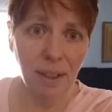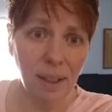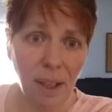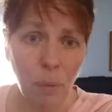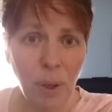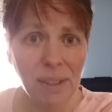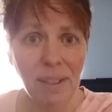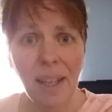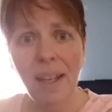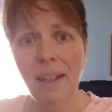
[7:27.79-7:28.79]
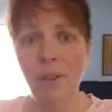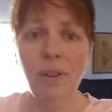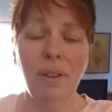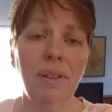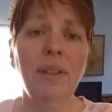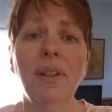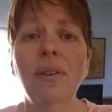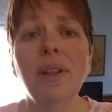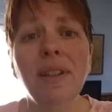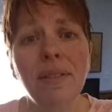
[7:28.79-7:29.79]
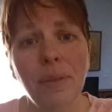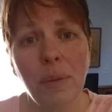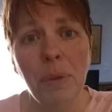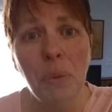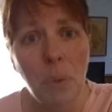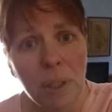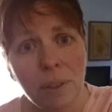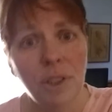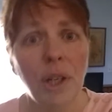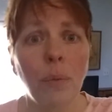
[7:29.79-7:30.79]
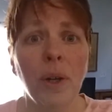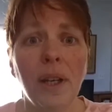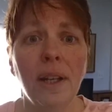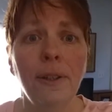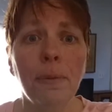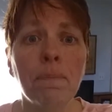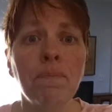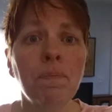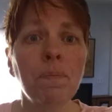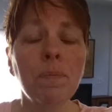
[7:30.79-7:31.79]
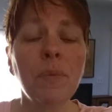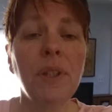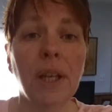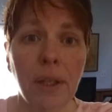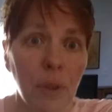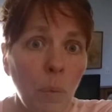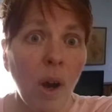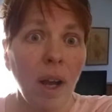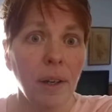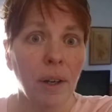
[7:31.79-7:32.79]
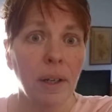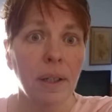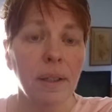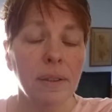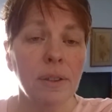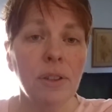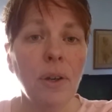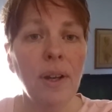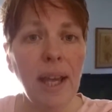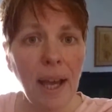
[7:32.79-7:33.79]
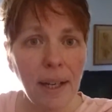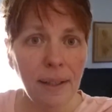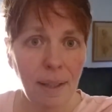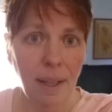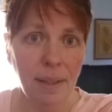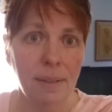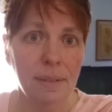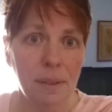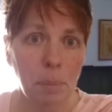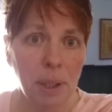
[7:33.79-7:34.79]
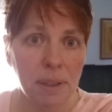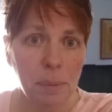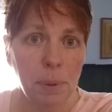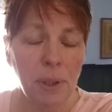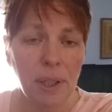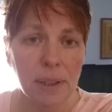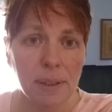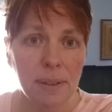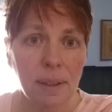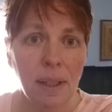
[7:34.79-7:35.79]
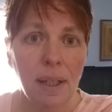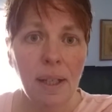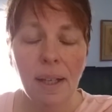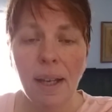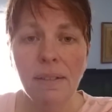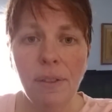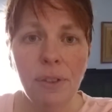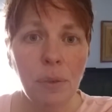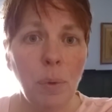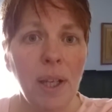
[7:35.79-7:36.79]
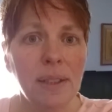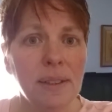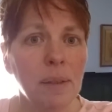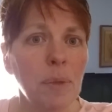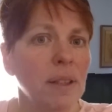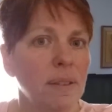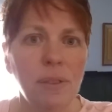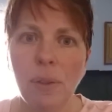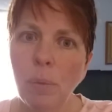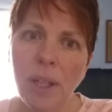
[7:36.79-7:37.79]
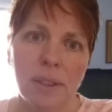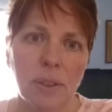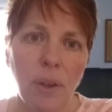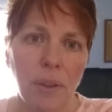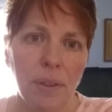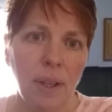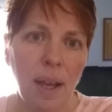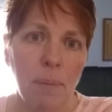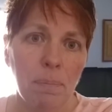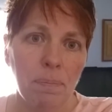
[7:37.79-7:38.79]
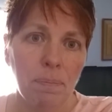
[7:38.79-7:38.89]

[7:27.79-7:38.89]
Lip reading: I got one leg, or, I'm in a wheelchair. What can I do? Get in the water. So I added that to my experience. I lifted weights. I'm not lifting weights all the time.